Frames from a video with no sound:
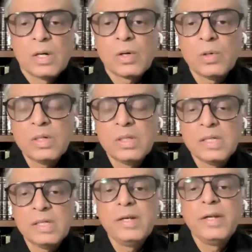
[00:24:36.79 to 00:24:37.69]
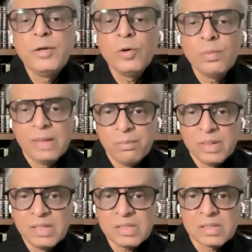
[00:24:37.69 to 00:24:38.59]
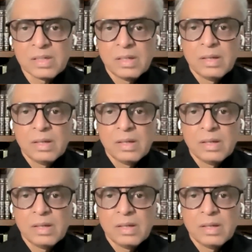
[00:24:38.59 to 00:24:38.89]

could the new members